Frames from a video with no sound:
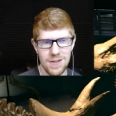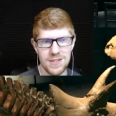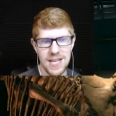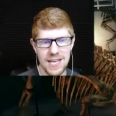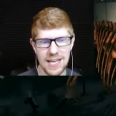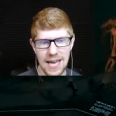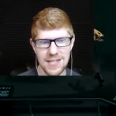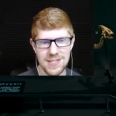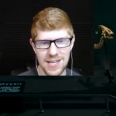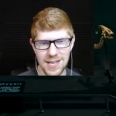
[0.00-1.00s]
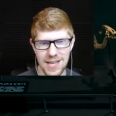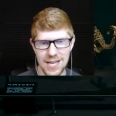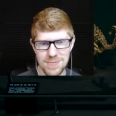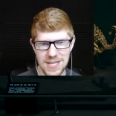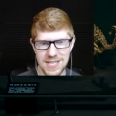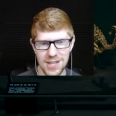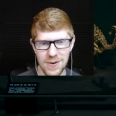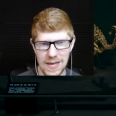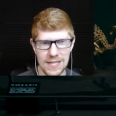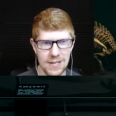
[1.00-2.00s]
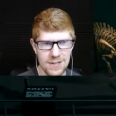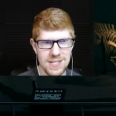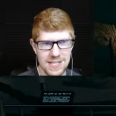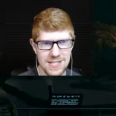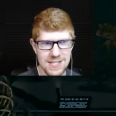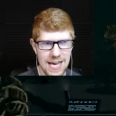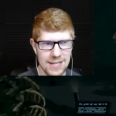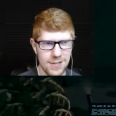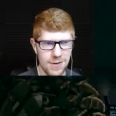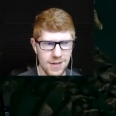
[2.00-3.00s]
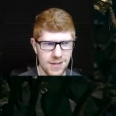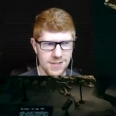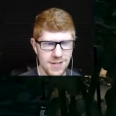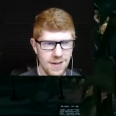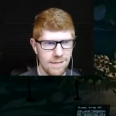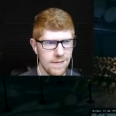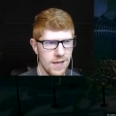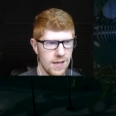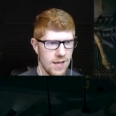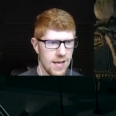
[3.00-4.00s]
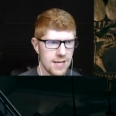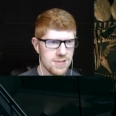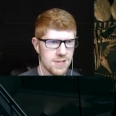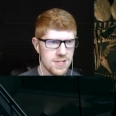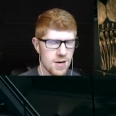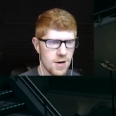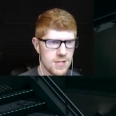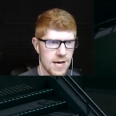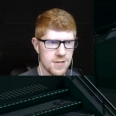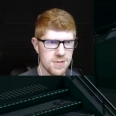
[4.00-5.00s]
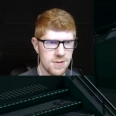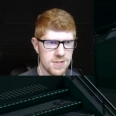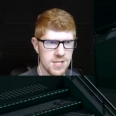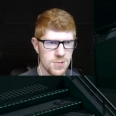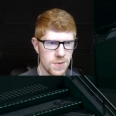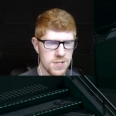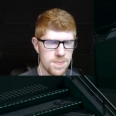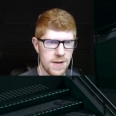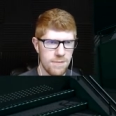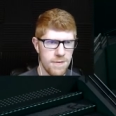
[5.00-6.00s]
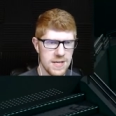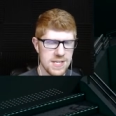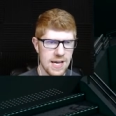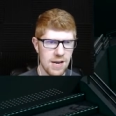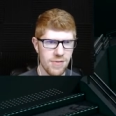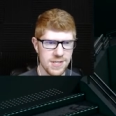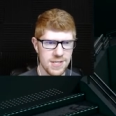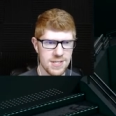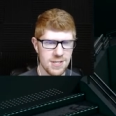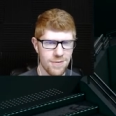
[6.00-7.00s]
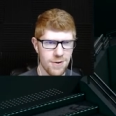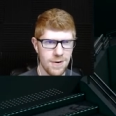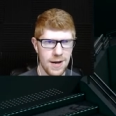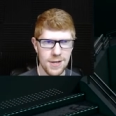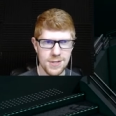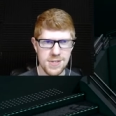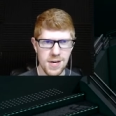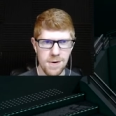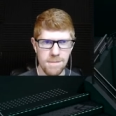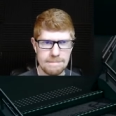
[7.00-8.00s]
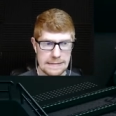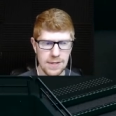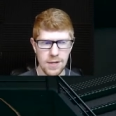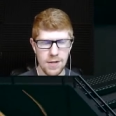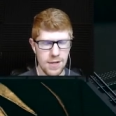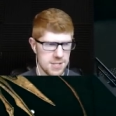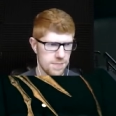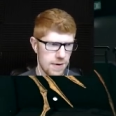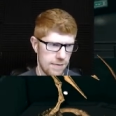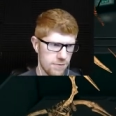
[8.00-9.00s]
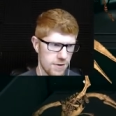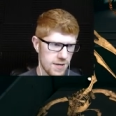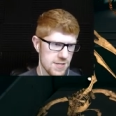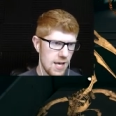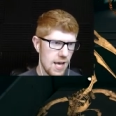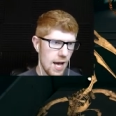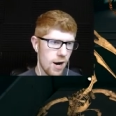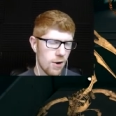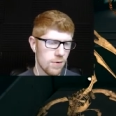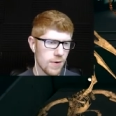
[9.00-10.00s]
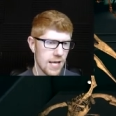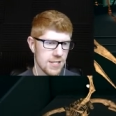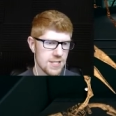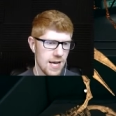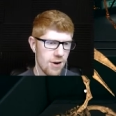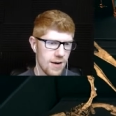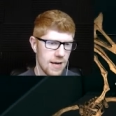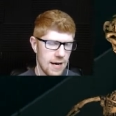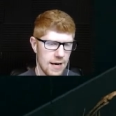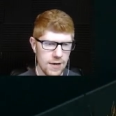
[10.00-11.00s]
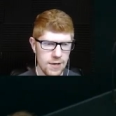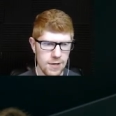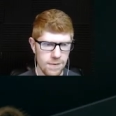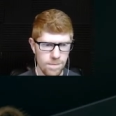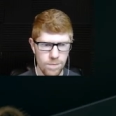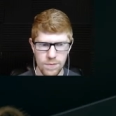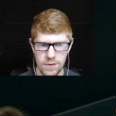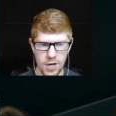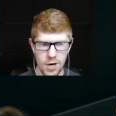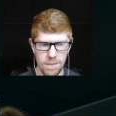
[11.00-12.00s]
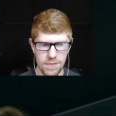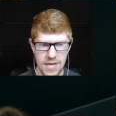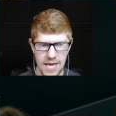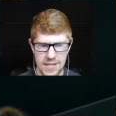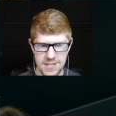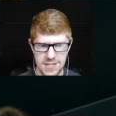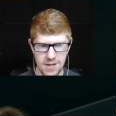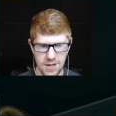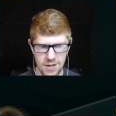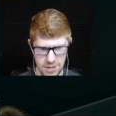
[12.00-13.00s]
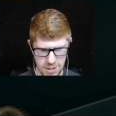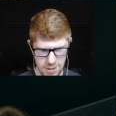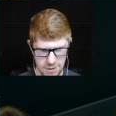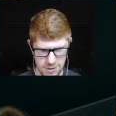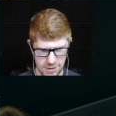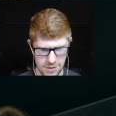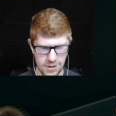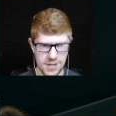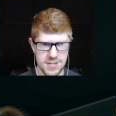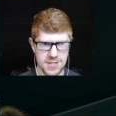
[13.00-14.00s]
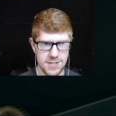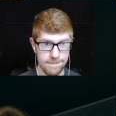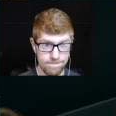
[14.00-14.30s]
Take a guess. Take a guess based on the way it looks. That's exactly what it is. Yeah, so these are our dinosaurs. This one has been phasing out of existence for a while, so that's a problem for us. Oh, and we got the pterodon. Nope, Quetzalcoatlus.